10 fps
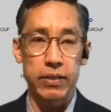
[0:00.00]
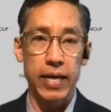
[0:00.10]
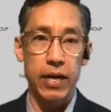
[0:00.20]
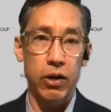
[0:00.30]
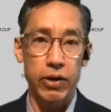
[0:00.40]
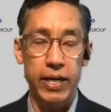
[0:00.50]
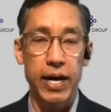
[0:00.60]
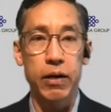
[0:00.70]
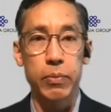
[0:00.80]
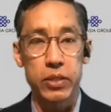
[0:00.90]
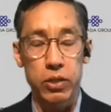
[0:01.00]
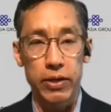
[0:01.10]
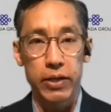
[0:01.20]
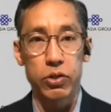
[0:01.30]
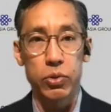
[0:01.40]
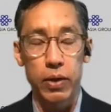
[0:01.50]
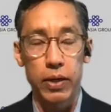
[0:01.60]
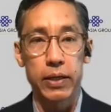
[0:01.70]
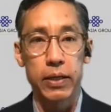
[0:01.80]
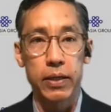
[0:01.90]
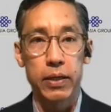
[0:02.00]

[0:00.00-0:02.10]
that our economies are intertwined